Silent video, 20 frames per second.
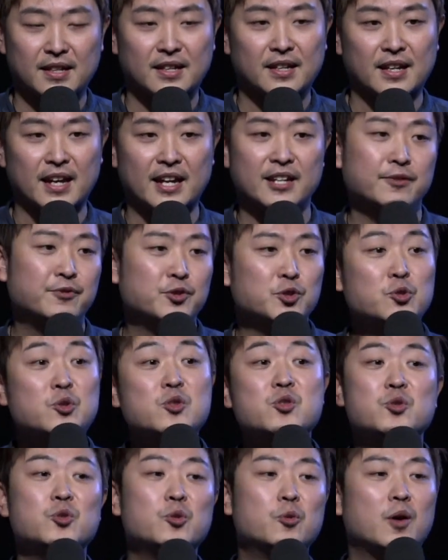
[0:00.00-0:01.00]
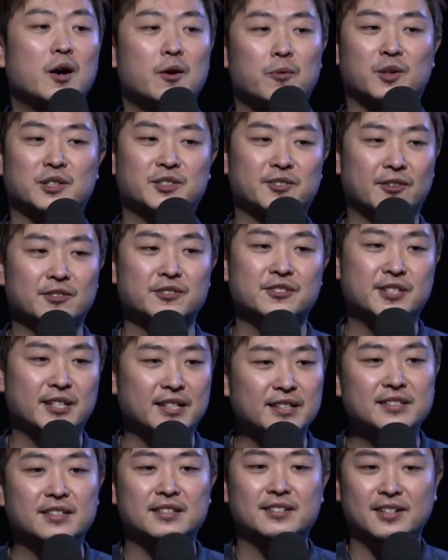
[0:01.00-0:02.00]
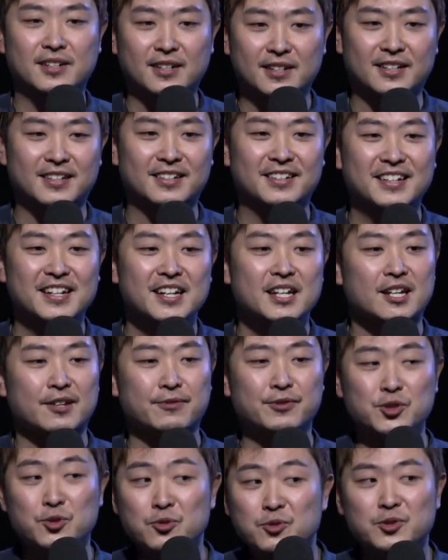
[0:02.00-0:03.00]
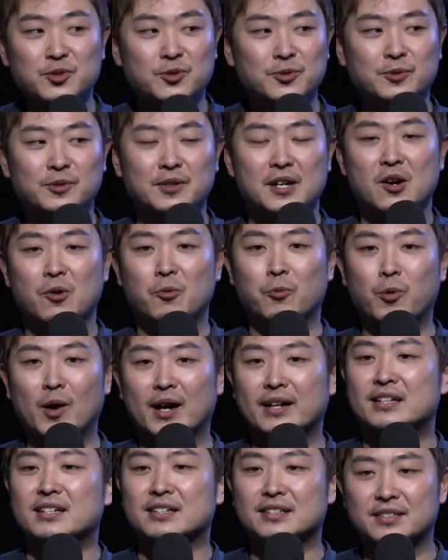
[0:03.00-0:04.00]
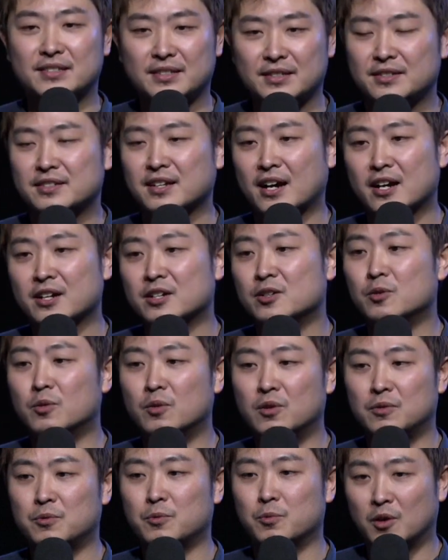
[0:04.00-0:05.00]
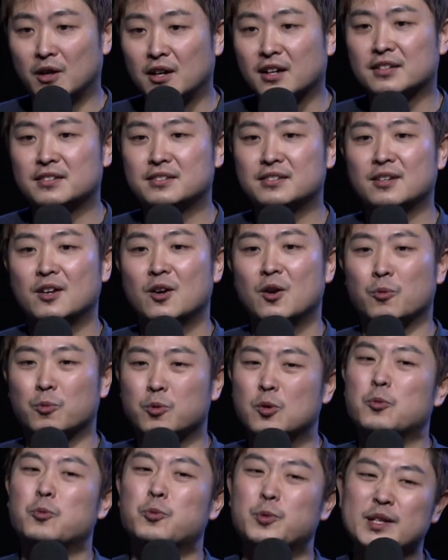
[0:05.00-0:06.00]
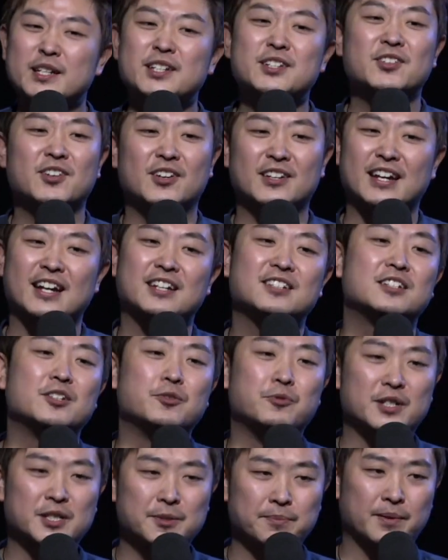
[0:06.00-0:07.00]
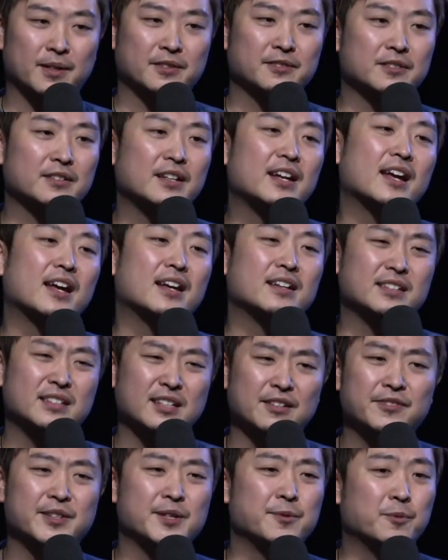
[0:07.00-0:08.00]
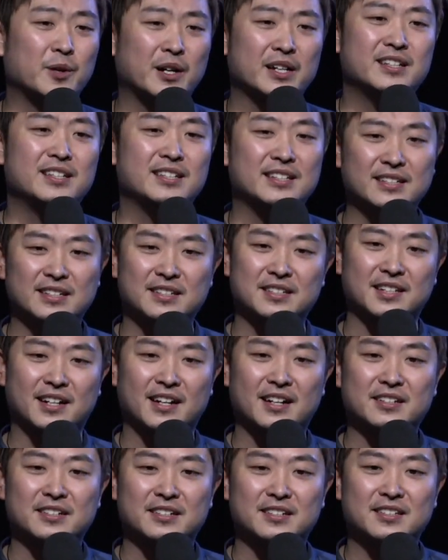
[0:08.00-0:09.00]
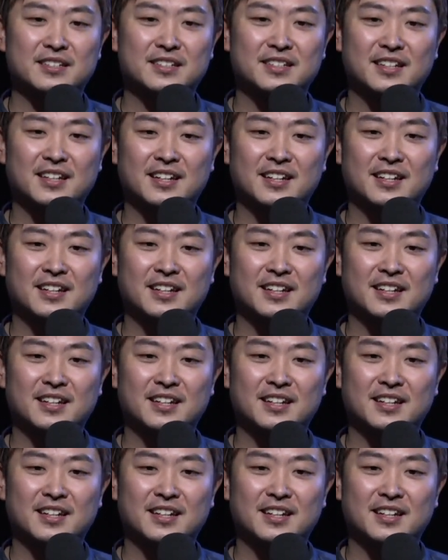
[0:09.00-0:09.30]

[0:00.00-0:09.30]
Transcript: And if you knew what was on Jesus' heart, if you knew what his desire was, would we not actually respond to that and give him what he desires?